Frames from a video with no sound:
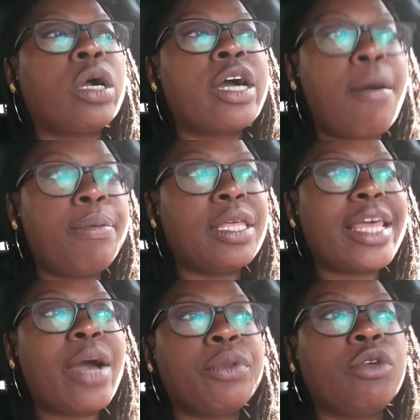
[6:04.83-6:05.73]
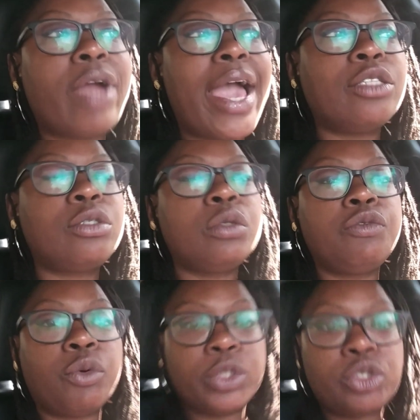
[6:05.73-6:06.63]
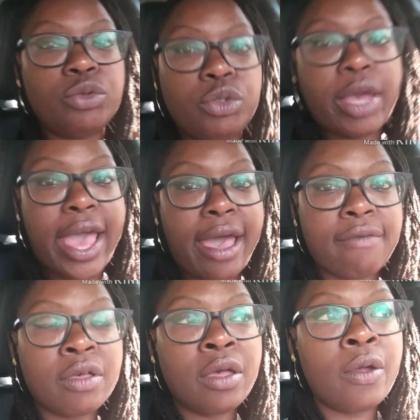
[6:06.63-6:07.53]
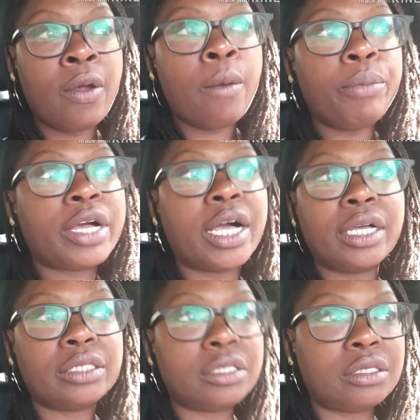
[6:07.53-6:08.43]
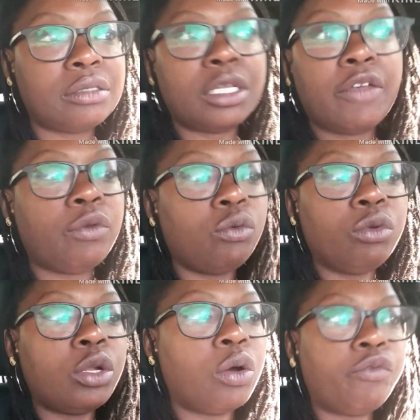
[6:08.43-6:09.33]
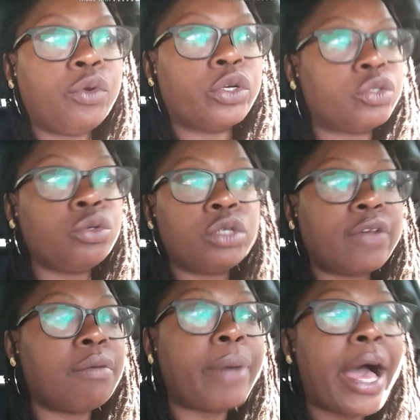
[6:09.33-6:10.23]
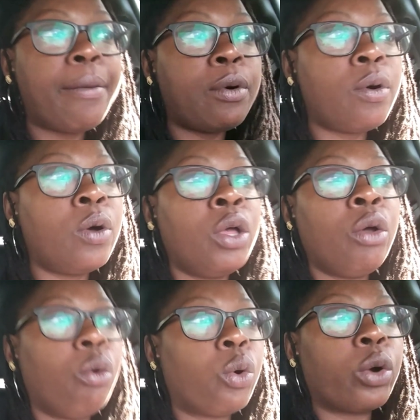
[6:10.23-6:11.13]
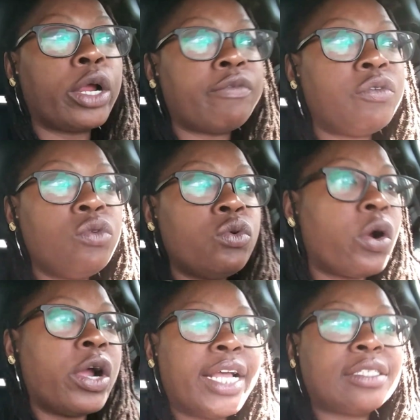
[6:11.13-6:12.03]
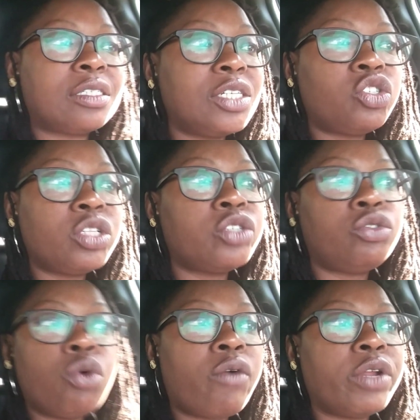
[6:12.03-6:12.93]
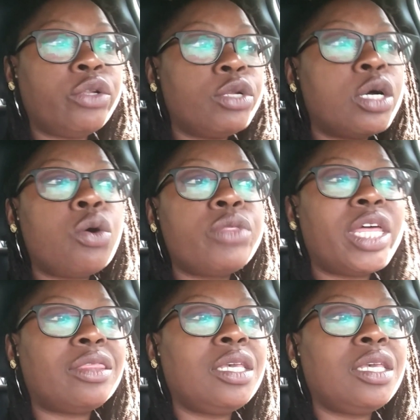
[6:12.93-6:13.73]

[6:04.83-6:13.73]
coupling that with gratitude for what you do have. Because if if you're a student of the Bible, or if you are an existentialist, you already know that